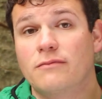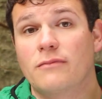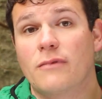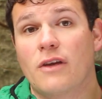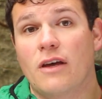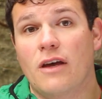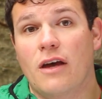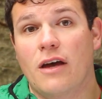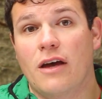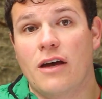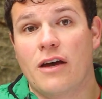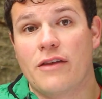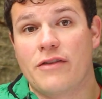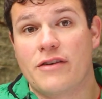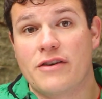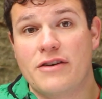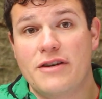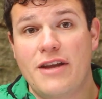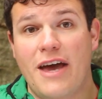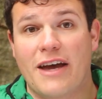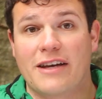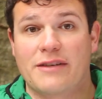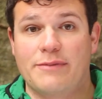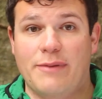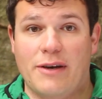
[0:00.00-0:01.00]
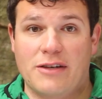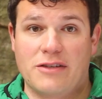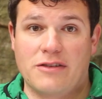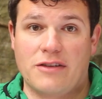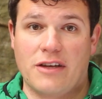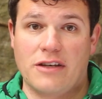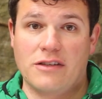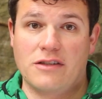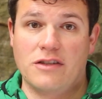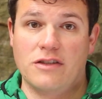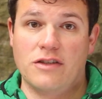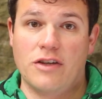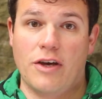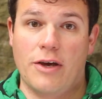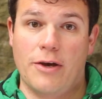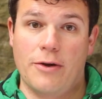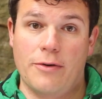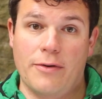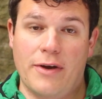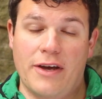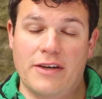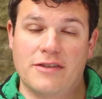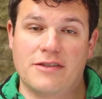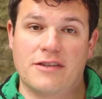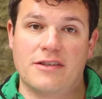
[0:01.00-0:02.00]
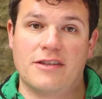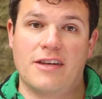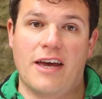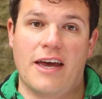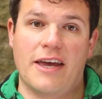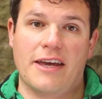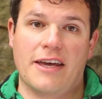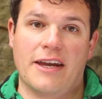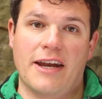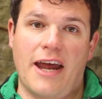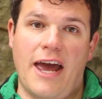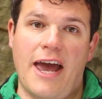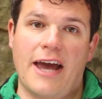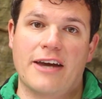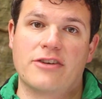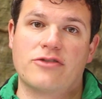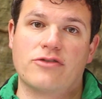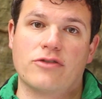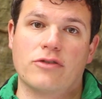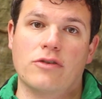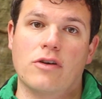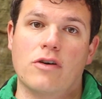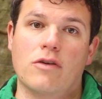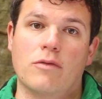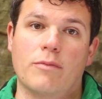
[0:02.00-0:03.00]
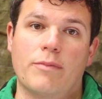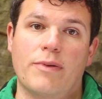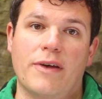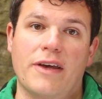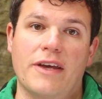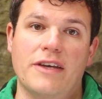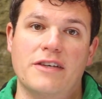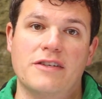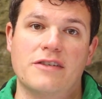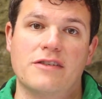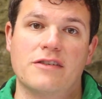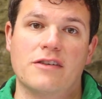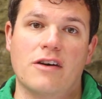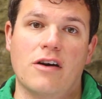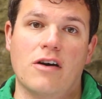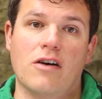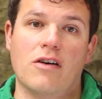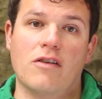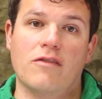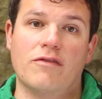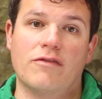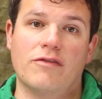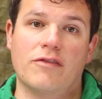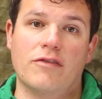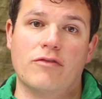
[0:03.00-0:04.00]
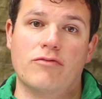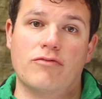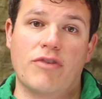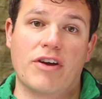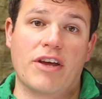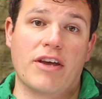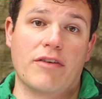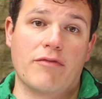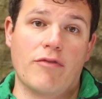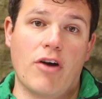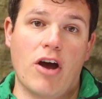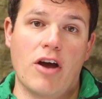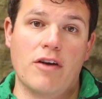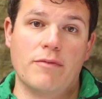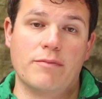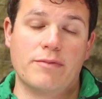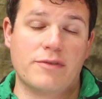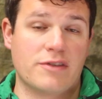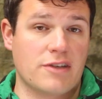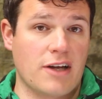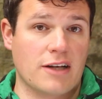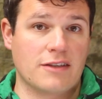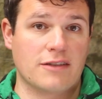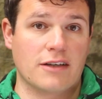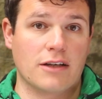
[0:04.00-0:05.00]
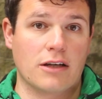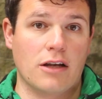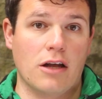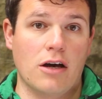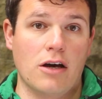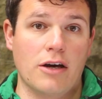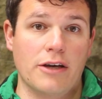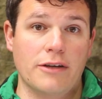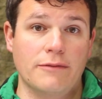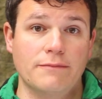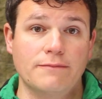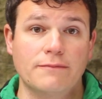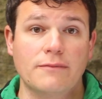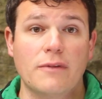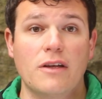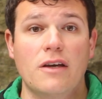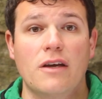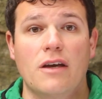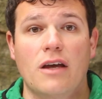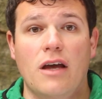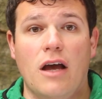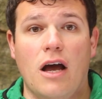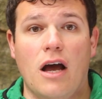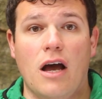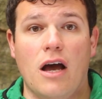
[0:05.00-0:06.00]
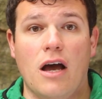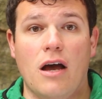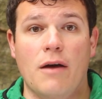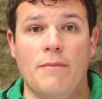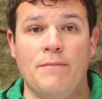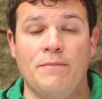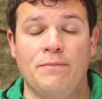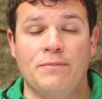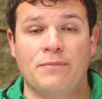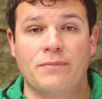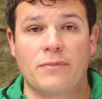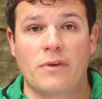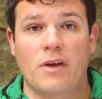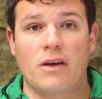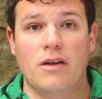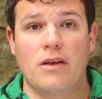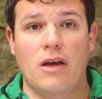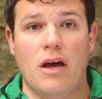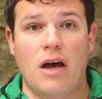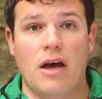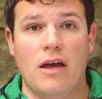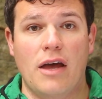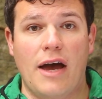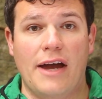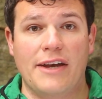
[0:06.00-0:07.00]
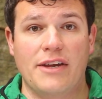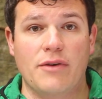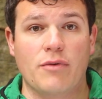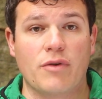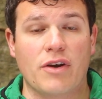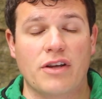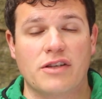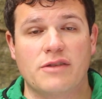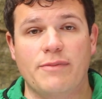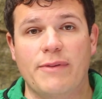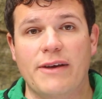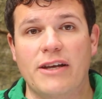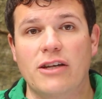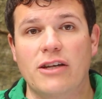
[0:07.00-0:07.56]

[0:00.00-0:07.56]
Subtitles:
the next best thing to do is to take an extra long piece of rigging rope, static line, and you want it to be